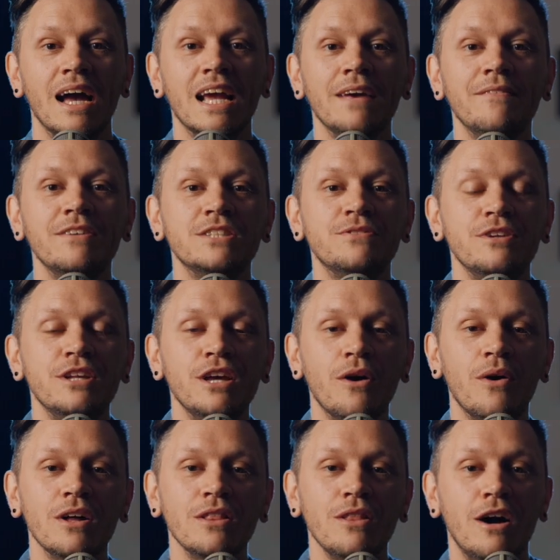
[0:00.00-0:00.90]
Hey, give this
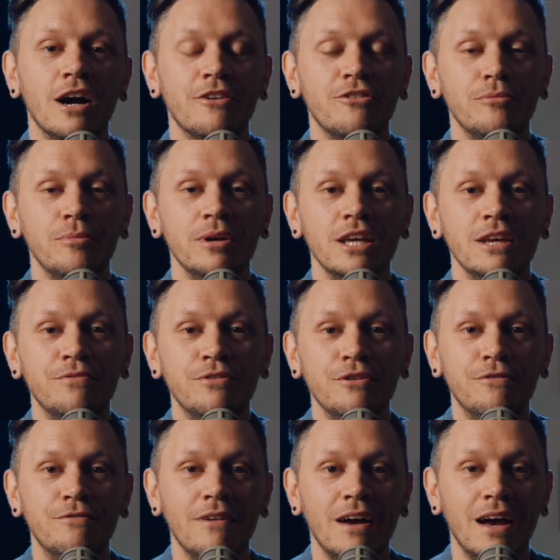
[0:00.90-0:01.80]
video a like for me if
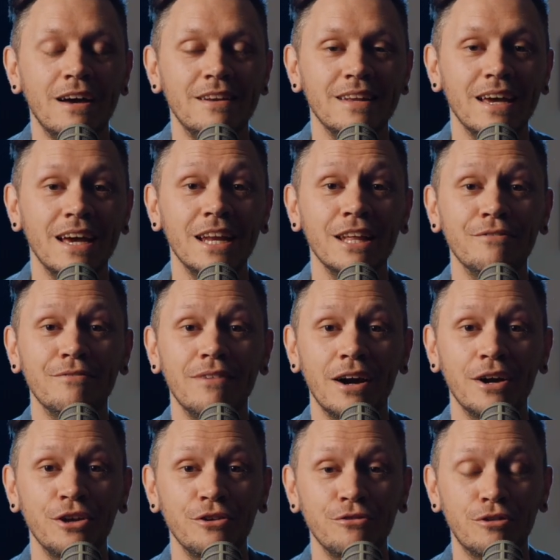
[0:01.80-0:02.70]
you found any
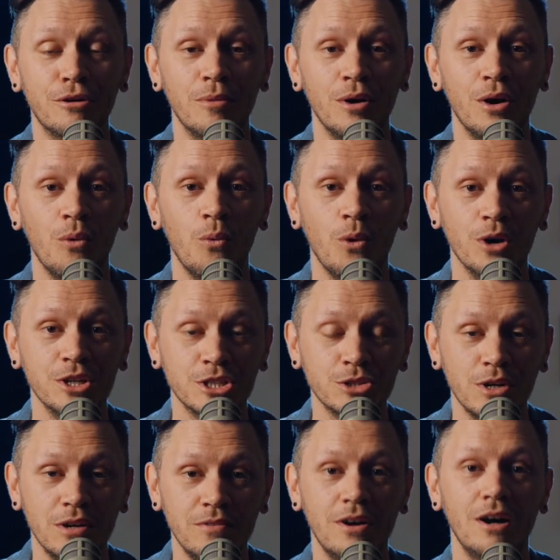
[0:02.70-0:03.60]
value from it
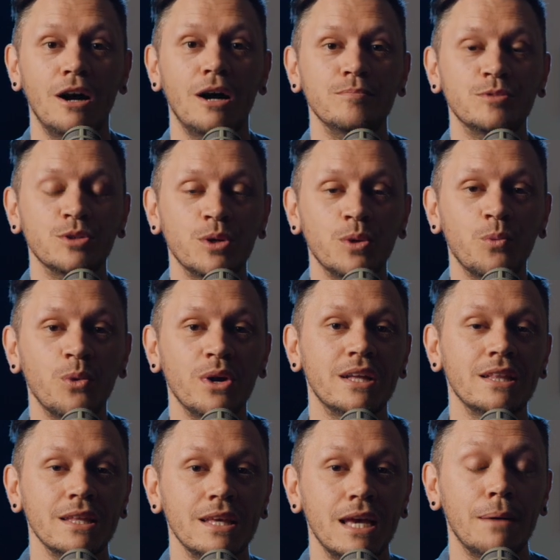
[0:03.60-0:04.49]
whatsoever. I'm doing
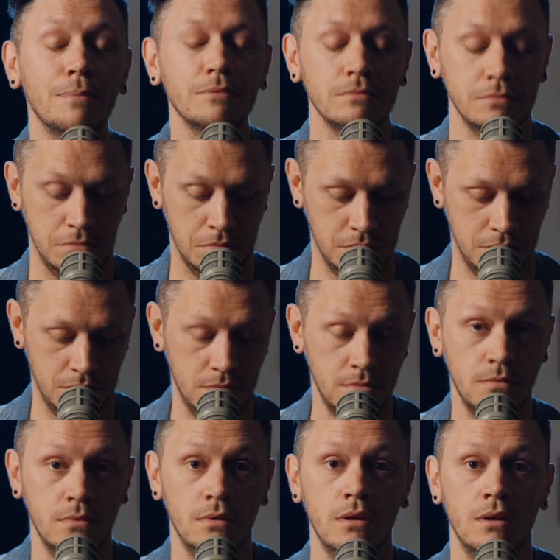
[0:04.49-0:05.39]
weekly that
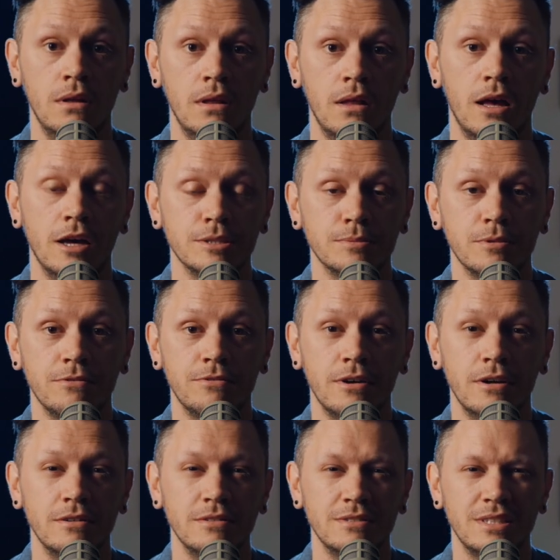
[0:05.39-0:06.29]
was my
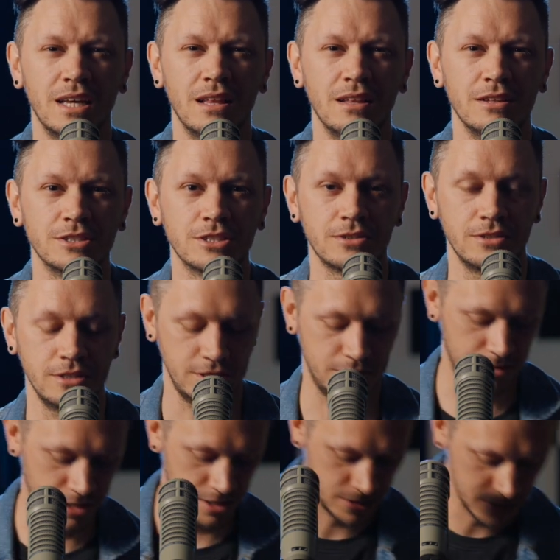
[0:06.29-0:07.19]
phone. It sounded like a screen
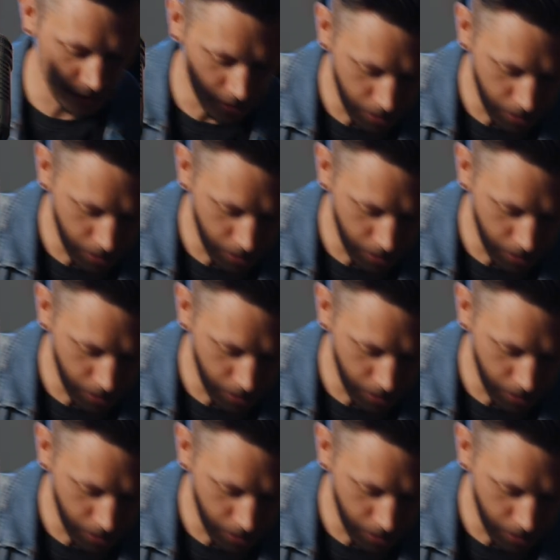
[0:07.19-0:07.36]
smash.